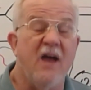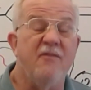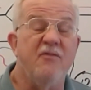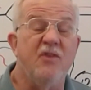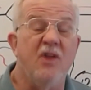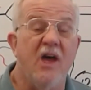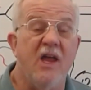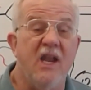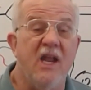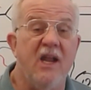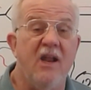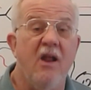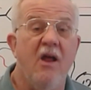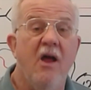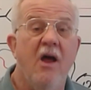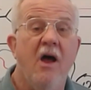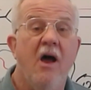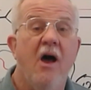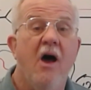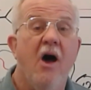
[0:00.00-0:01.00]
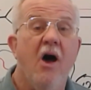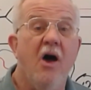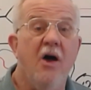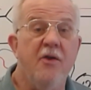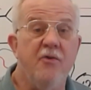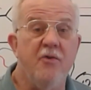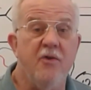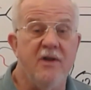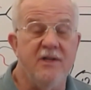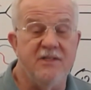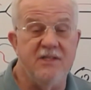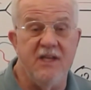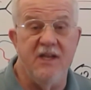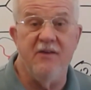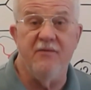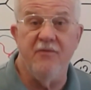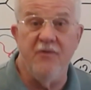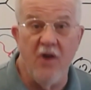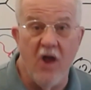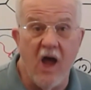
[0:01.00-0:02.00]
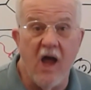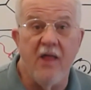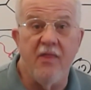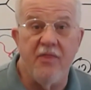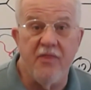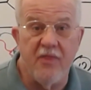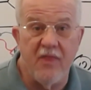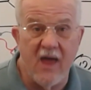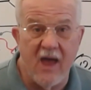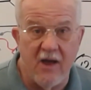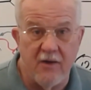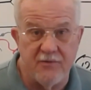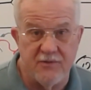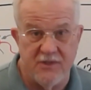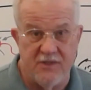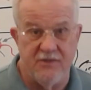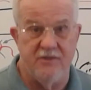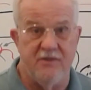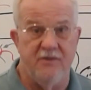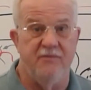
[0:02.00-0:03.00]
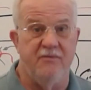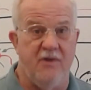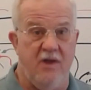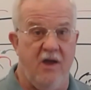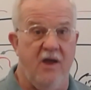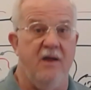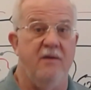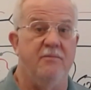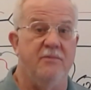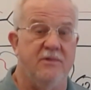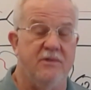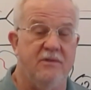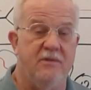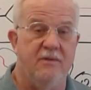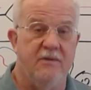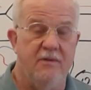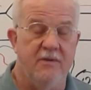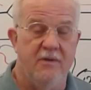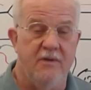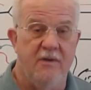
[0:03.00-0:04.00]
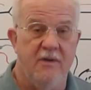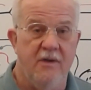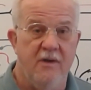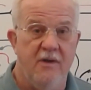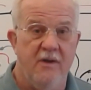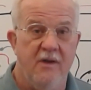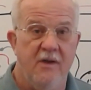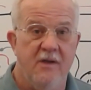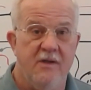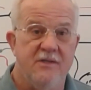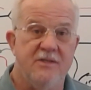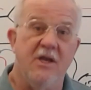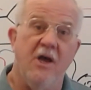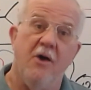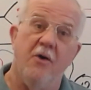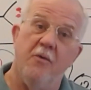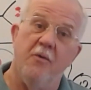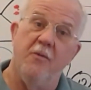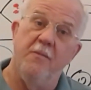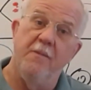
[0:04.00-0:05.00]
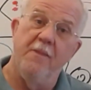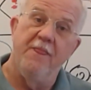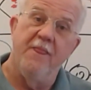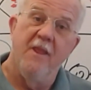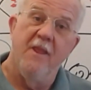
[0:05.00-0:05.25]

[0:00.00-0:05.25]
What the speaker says: I've done it hundreds, if not thousands of times. So,